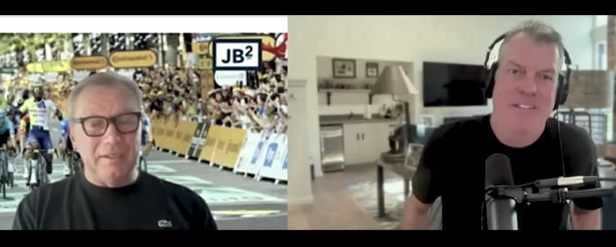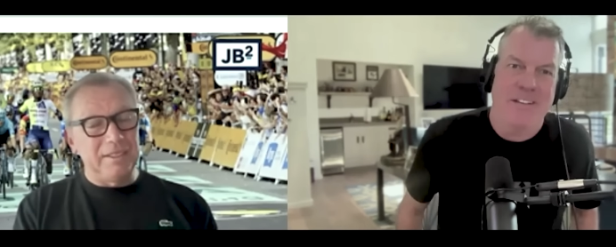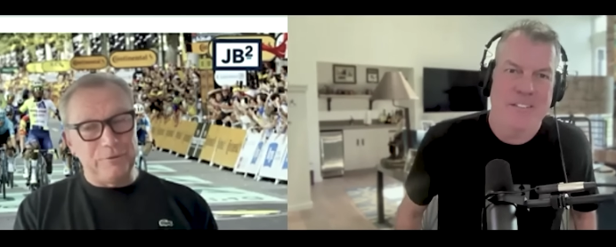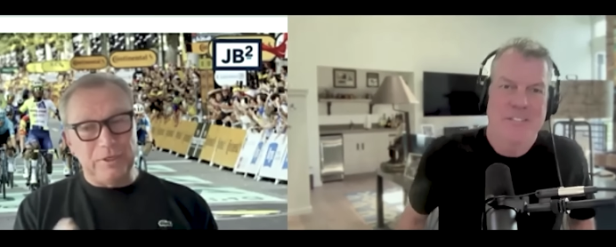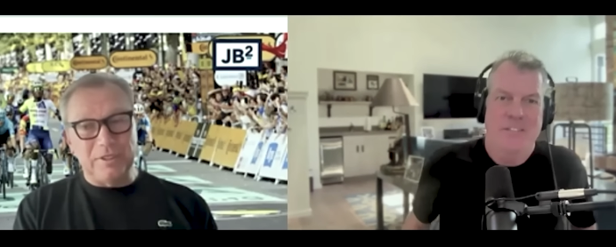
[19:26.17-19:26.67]
Speaker 1: yeah.
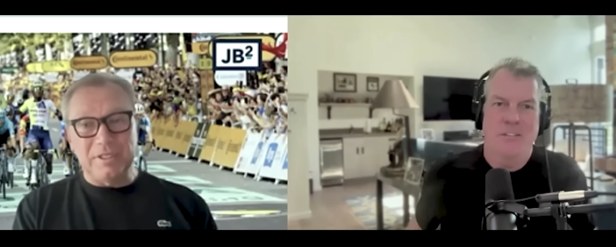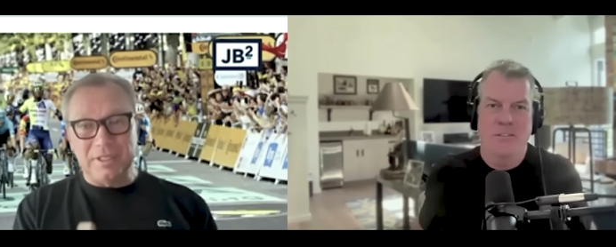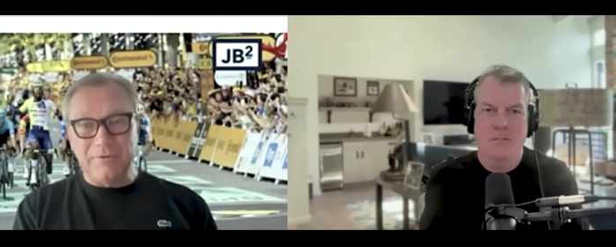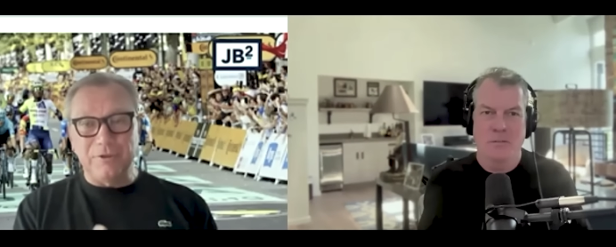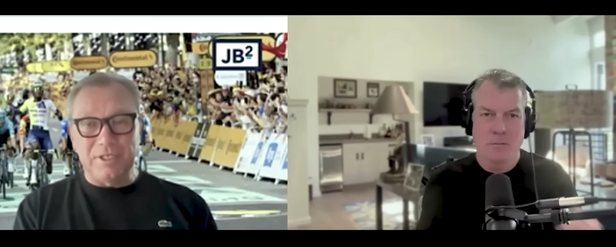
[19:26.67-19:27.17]
Different
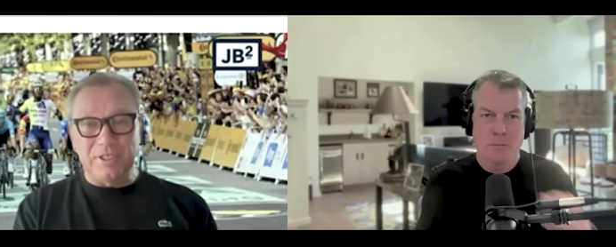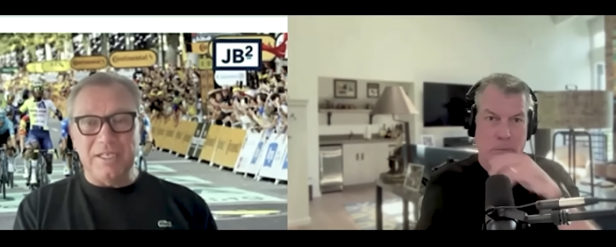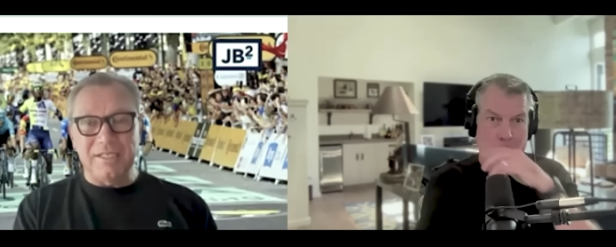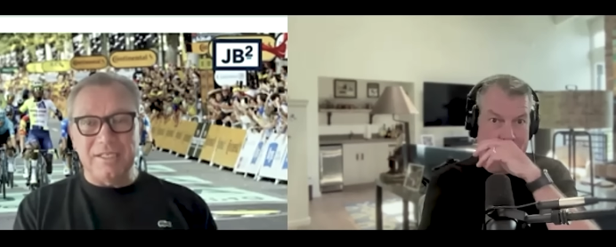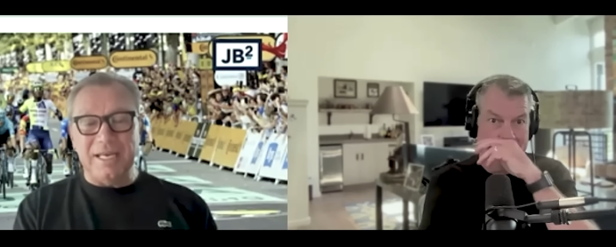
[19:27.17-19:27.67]
difference
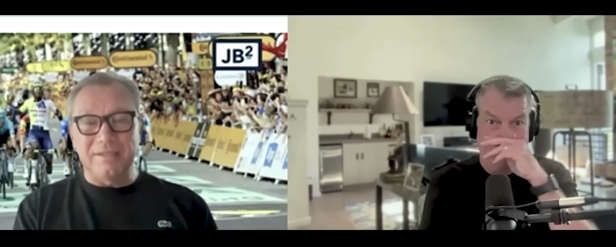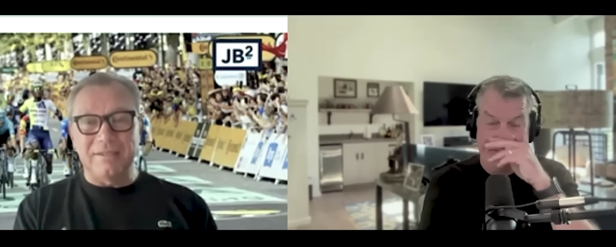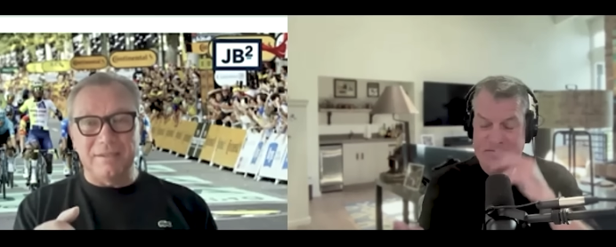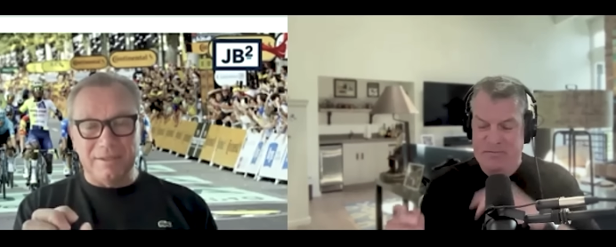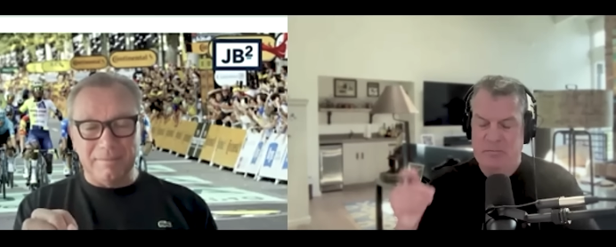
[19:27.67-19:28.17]
is that
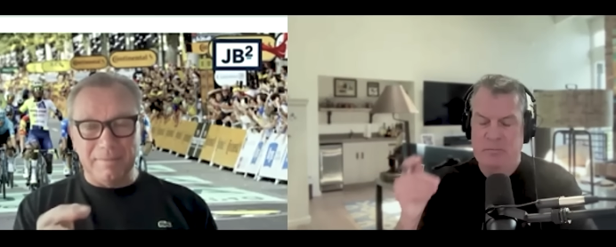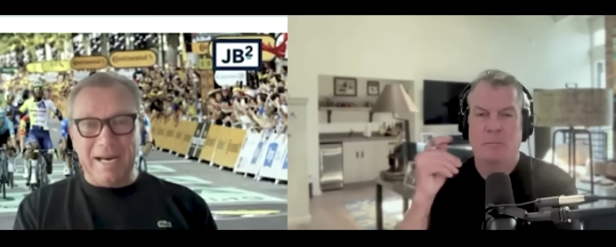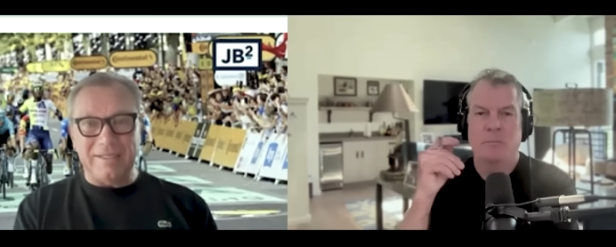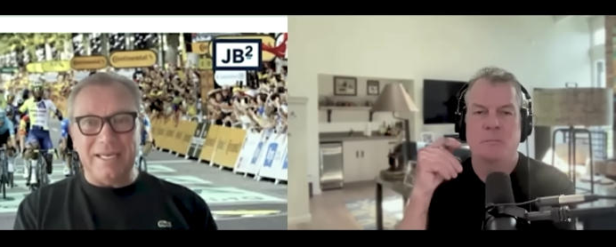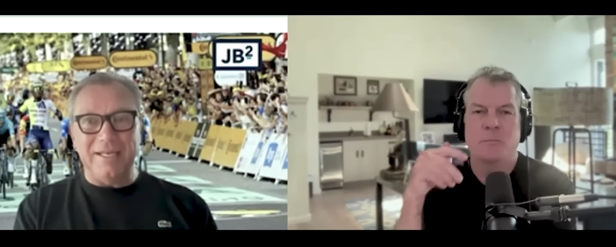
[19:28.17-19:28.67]

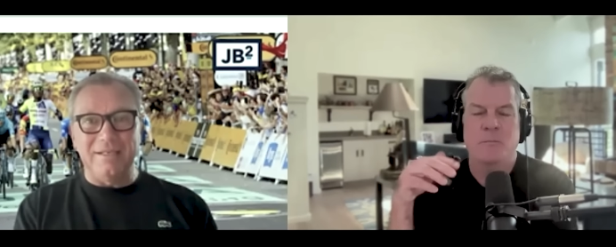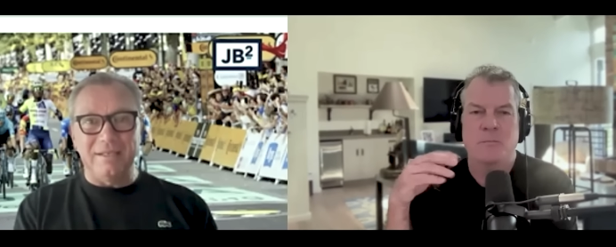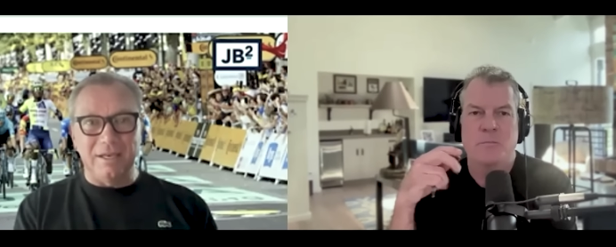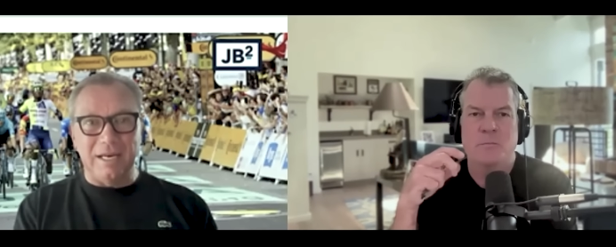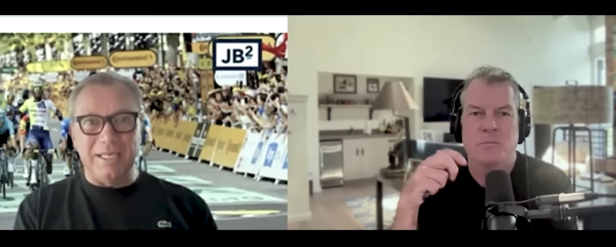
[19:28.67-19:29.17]
back then
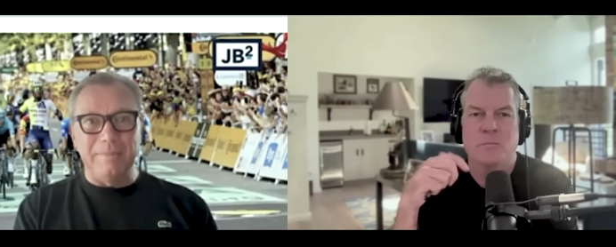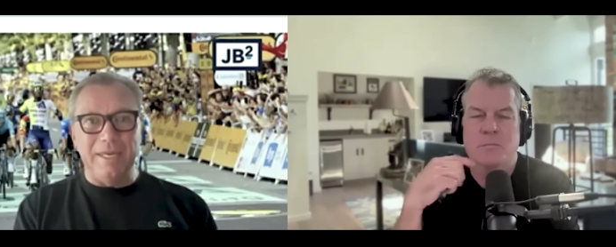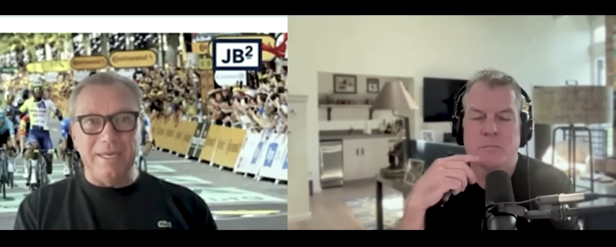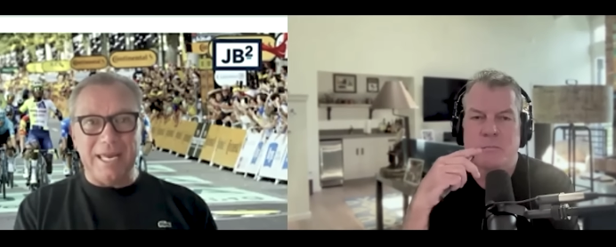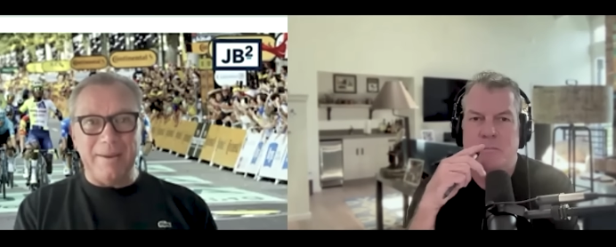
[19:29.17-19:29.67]
the
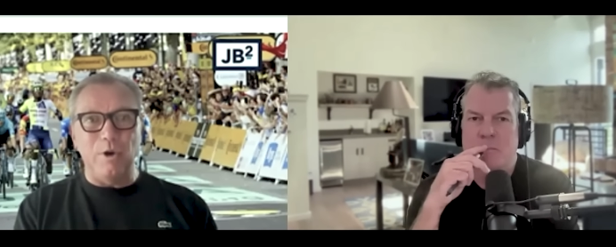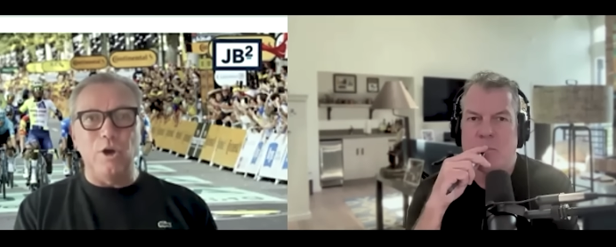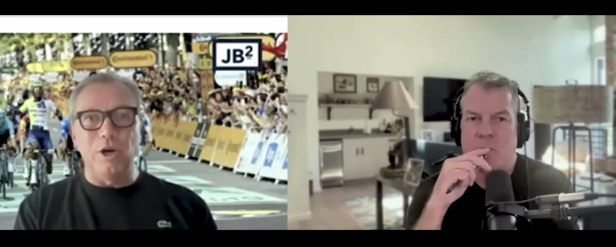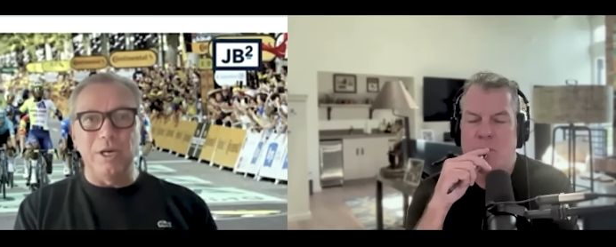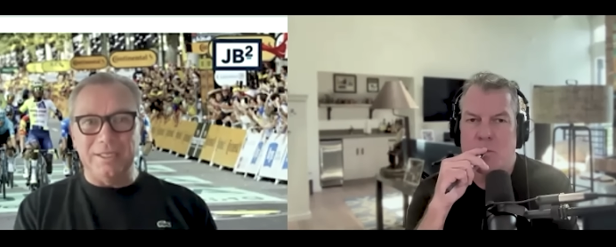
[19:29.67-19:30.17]
Galibier came
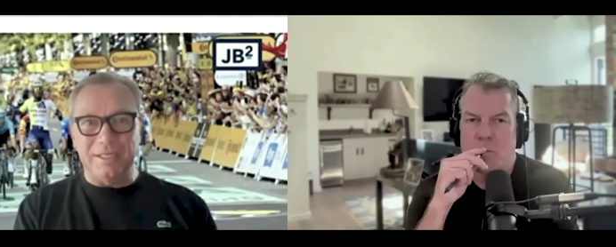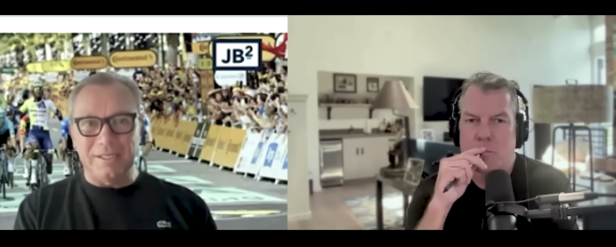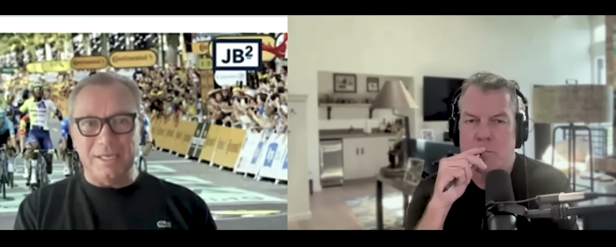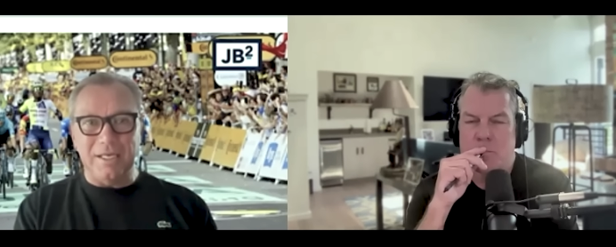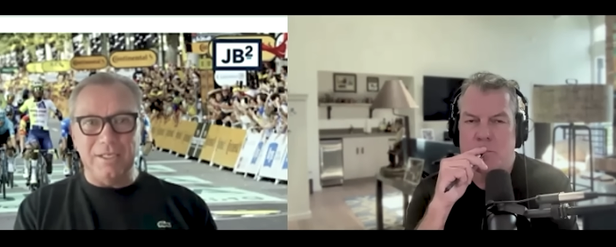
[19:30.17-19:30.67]
early in the
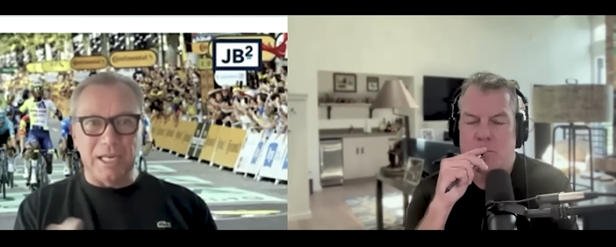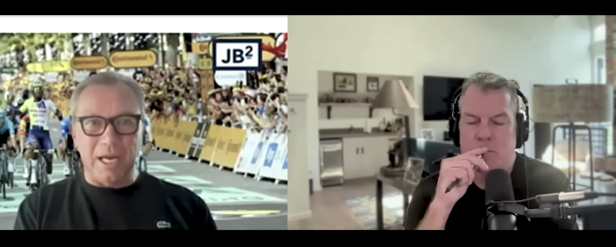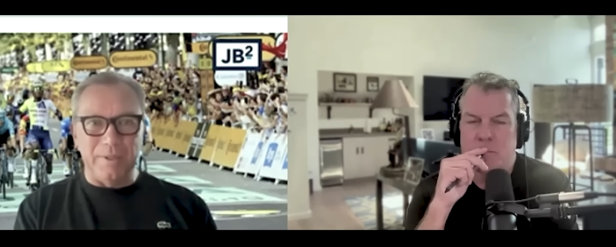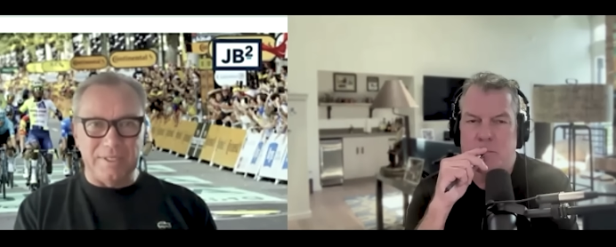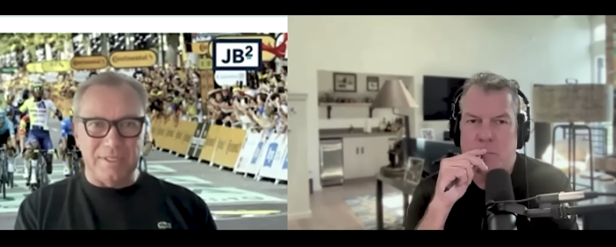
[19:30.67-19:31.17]
stage.
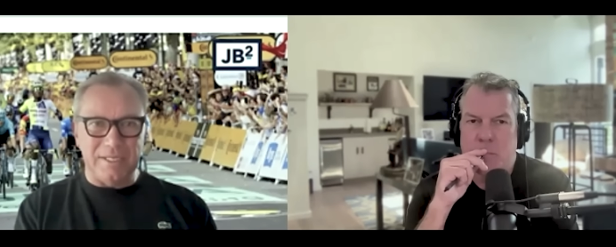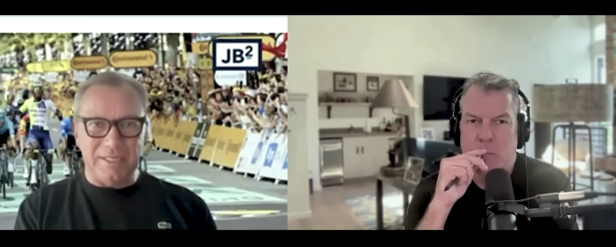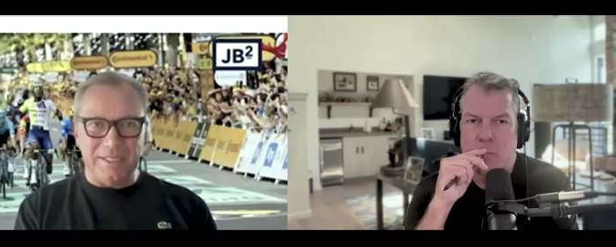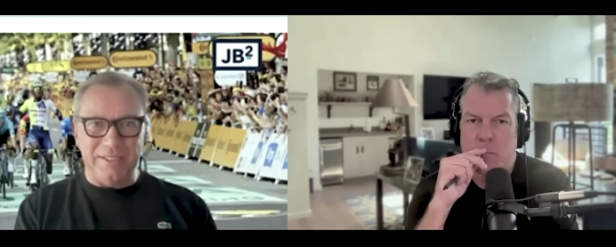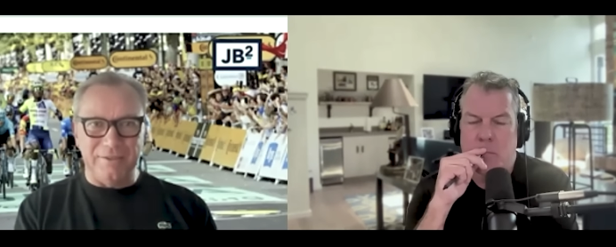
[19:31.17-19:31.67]
Now it's
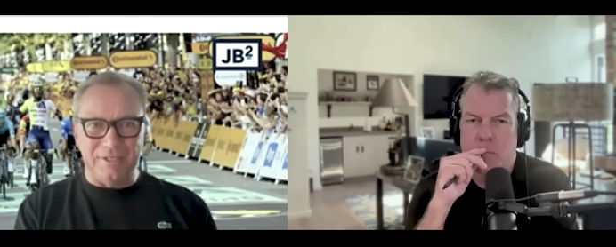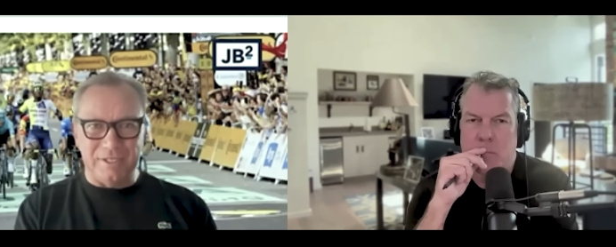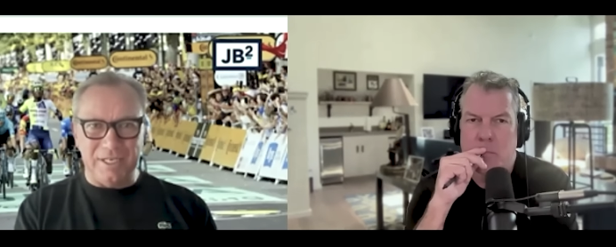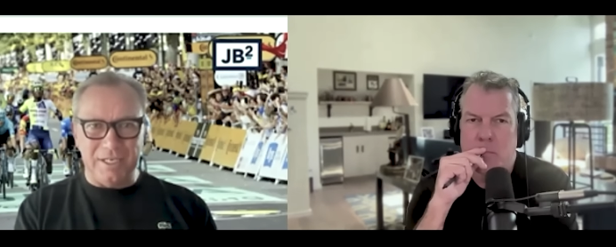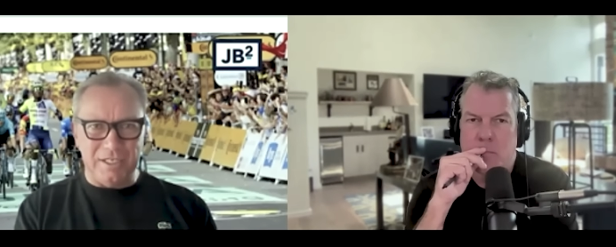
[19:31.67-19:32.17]
at the end of the stage